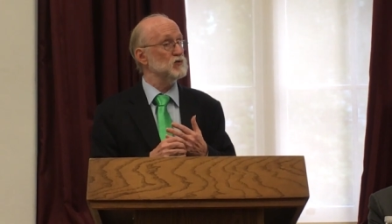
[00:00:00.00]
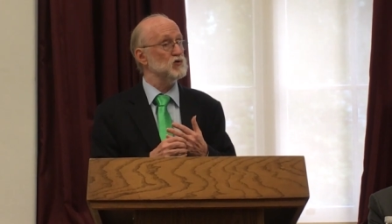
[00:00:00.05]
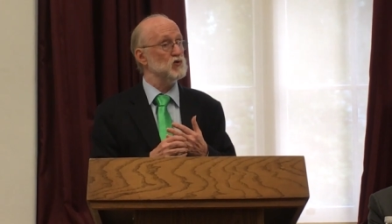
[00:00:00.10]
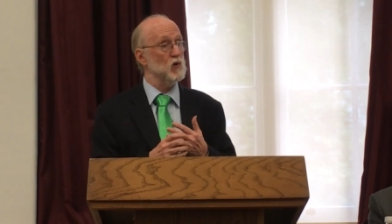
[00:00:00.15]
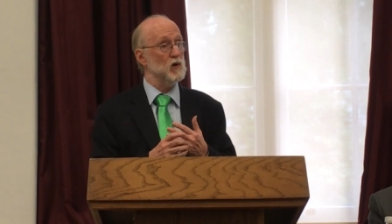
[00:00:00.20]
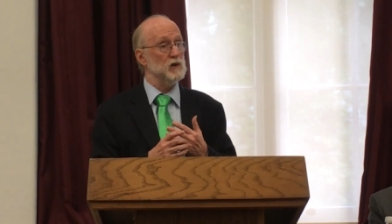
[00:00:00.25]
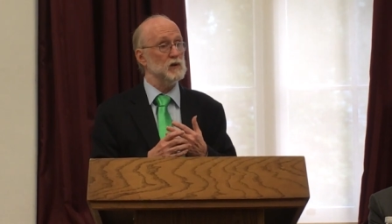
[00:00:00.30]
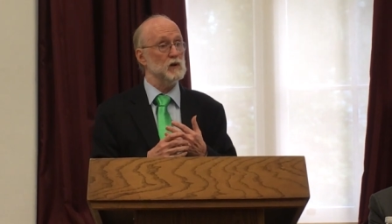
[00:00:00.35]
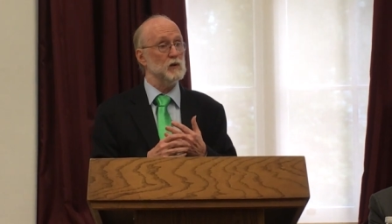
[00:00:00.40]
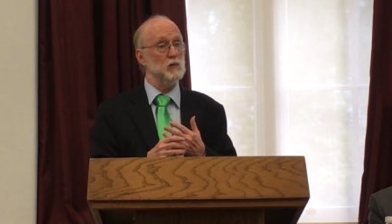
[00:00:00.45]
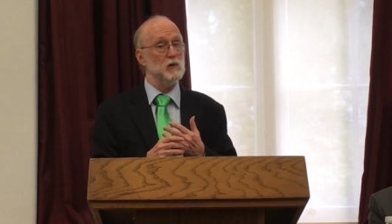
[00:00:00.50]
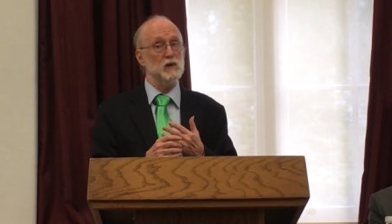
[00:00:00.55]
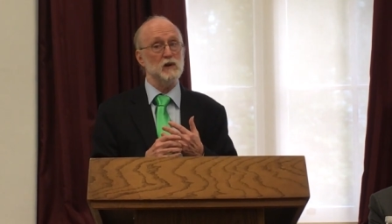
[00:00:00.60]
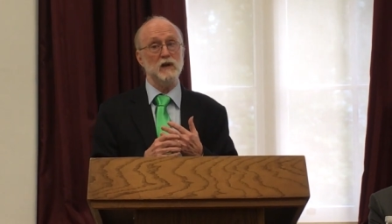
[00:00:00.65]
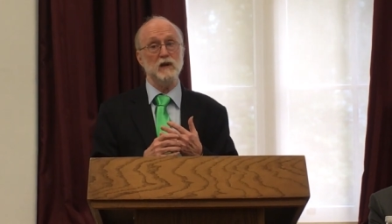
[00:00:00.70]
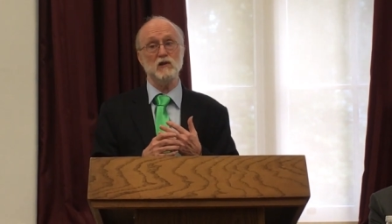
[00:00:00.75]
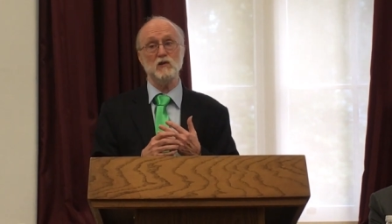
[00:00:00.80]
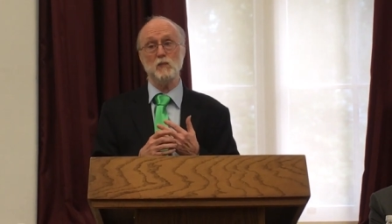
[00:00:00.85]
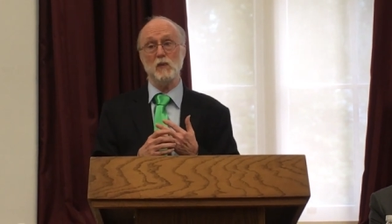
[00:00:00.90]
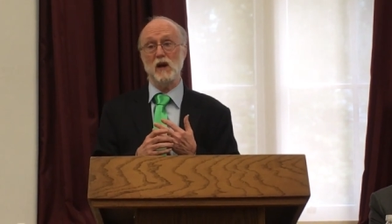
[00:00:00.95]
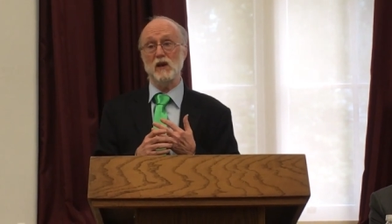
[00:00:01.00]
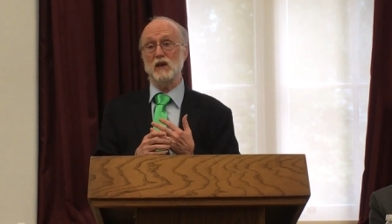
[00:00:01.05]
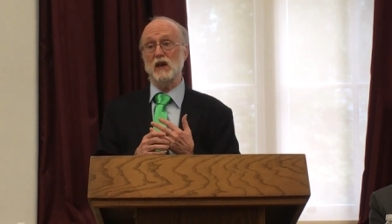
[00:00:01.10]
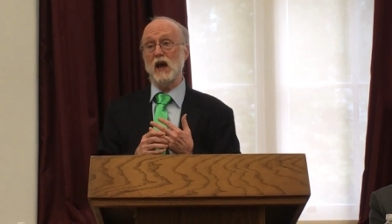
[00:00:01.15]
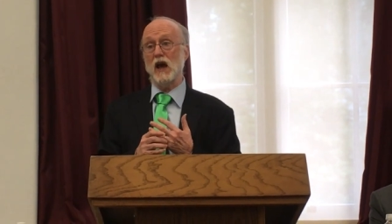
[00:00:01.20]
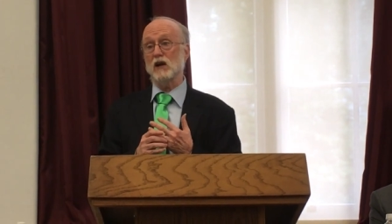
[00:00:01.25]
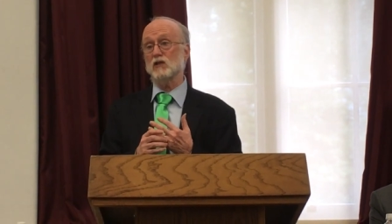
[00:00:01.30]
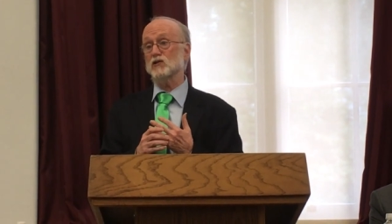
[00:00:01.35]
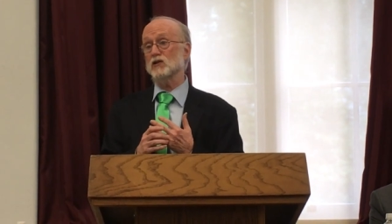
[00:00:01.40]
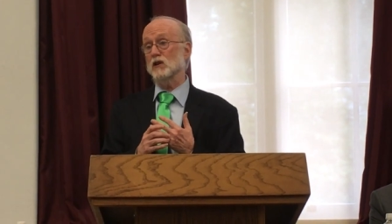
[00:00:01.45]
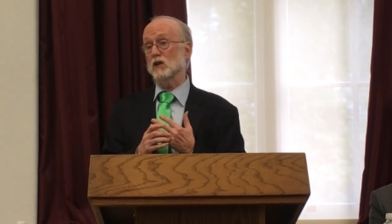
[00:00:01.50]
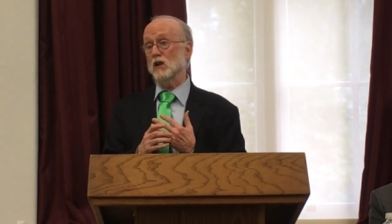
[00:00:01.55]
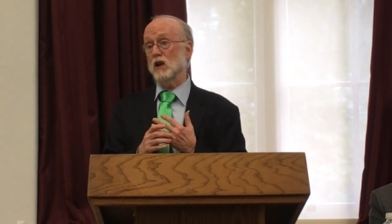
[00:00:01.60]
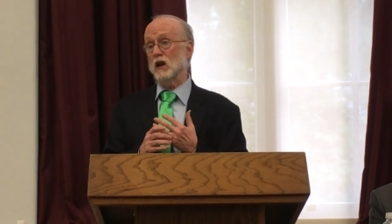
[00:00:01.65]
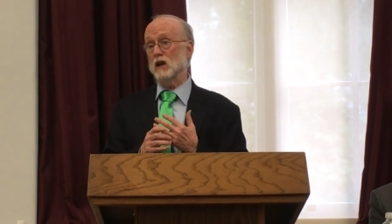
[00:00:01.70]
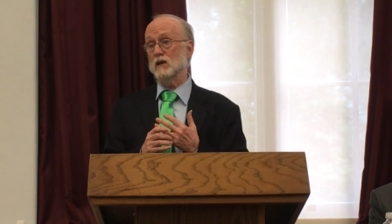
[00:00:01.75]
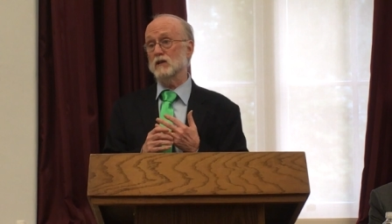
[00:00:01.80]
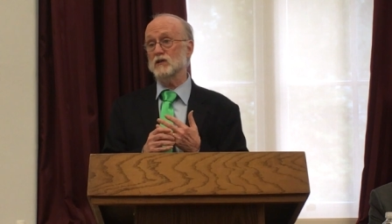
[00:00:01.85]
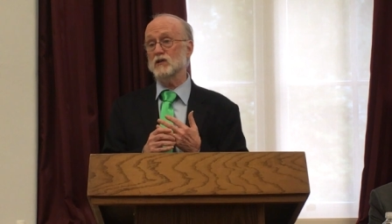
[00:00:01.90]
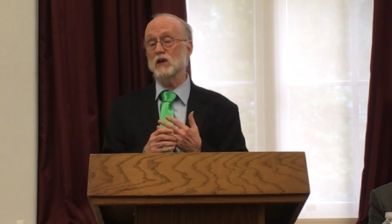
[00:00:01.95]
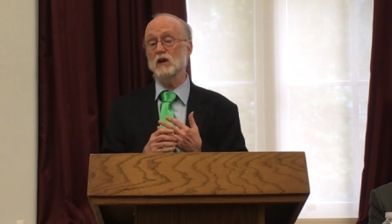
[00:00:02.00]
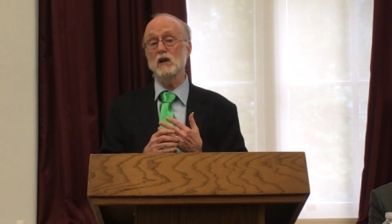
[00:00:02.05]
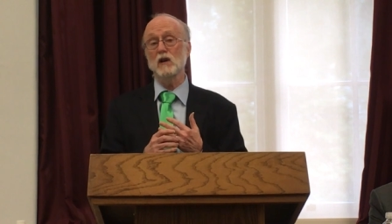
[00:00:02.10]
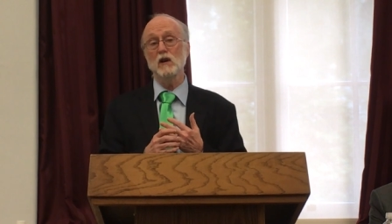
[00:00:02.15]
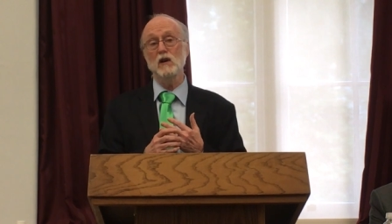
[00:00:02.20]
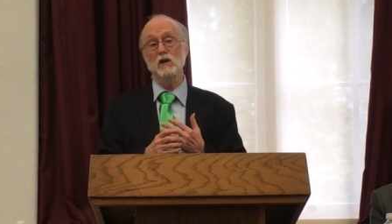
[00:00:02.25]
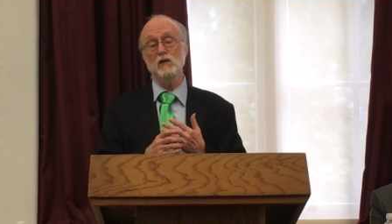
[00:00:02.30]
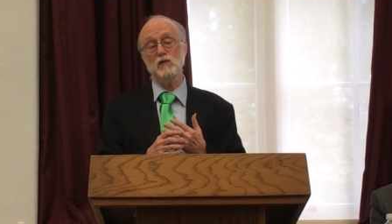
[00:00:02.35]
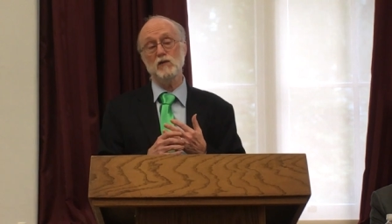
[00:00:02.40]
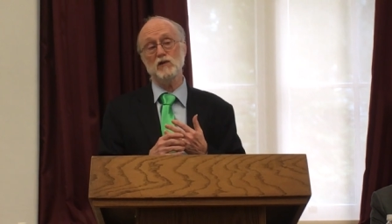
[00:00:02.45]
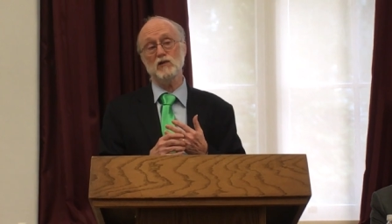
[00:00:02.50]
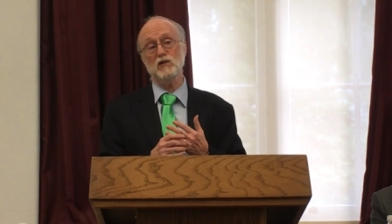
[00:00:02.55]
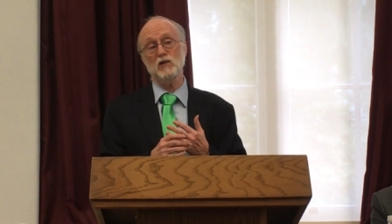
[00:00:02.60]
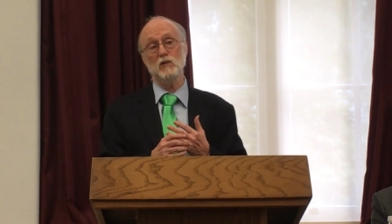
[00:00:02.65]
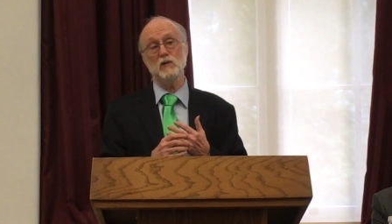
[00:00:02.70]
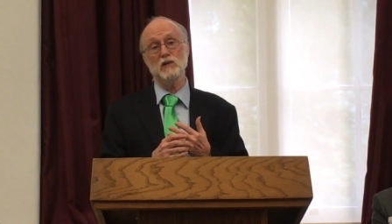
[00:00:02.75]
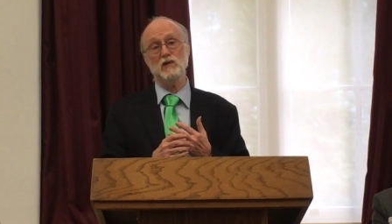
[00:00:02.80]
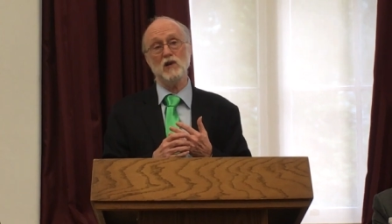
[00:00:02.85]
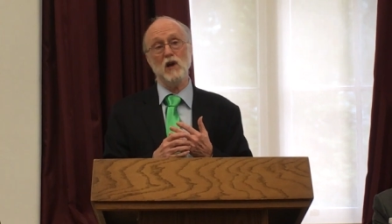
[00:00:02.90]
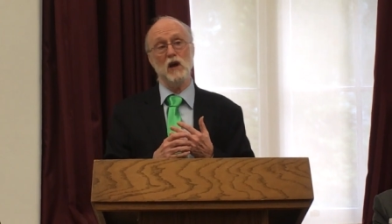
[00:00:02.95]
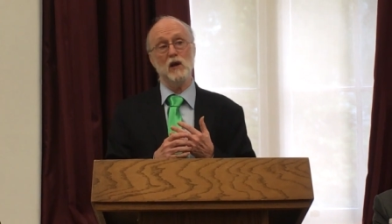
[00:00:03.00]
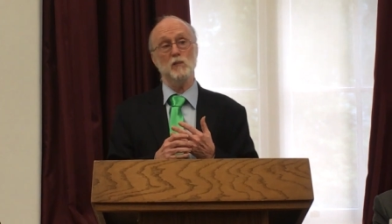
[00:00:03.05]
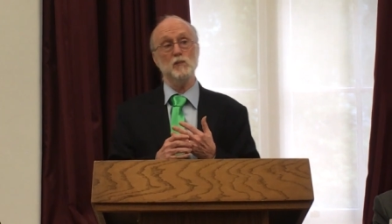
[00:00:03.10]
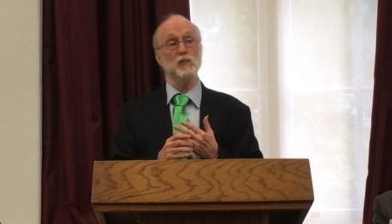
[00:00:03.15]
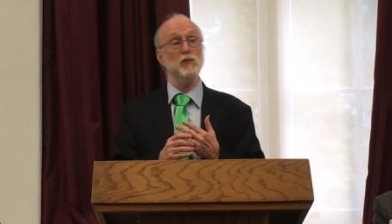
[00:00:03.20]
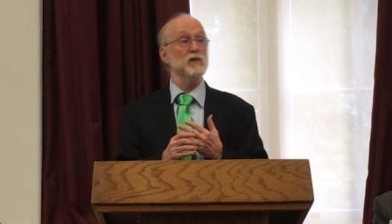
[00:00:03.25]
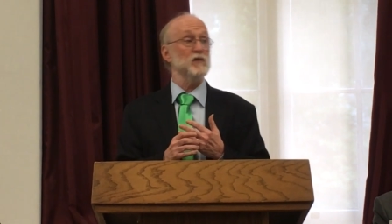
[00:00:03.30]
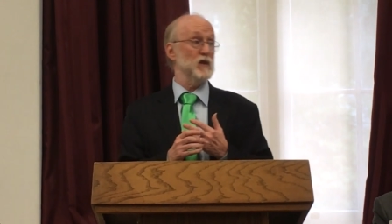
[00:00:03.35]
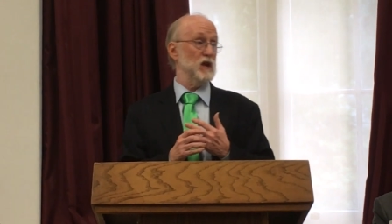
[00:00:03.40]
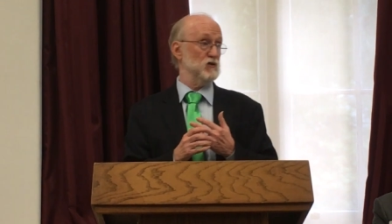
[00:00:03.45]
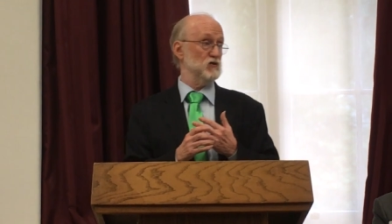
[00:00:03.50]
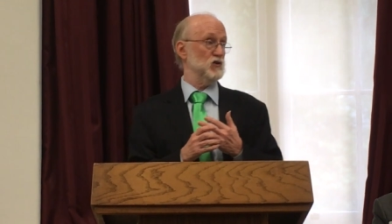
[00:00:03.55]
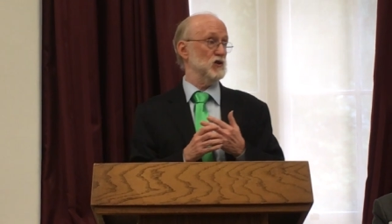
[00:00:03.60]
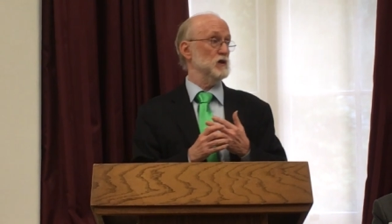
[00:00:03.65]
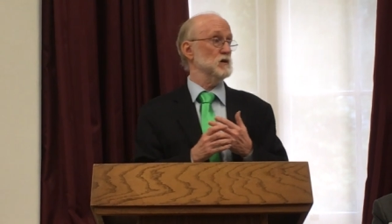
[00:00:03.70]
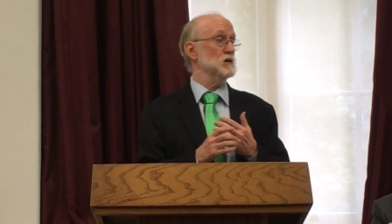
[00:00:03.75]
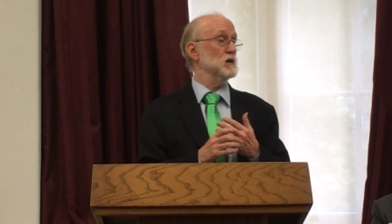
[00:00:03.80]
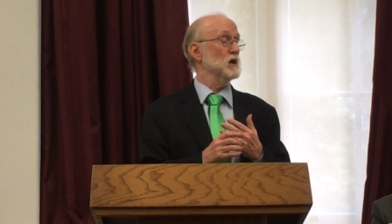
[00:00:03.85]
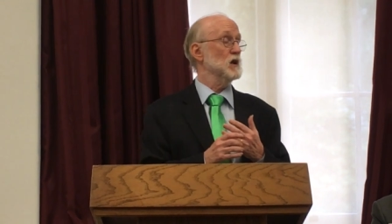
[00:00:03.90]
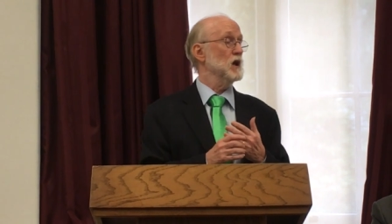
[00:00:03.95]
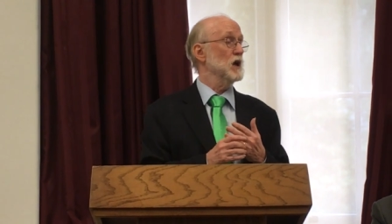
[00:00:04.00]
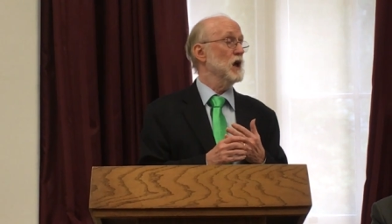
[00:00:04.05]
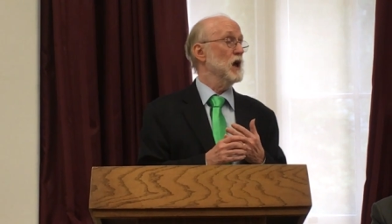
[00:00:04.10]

was jointly released by the Action Alliance for Suicide Prevention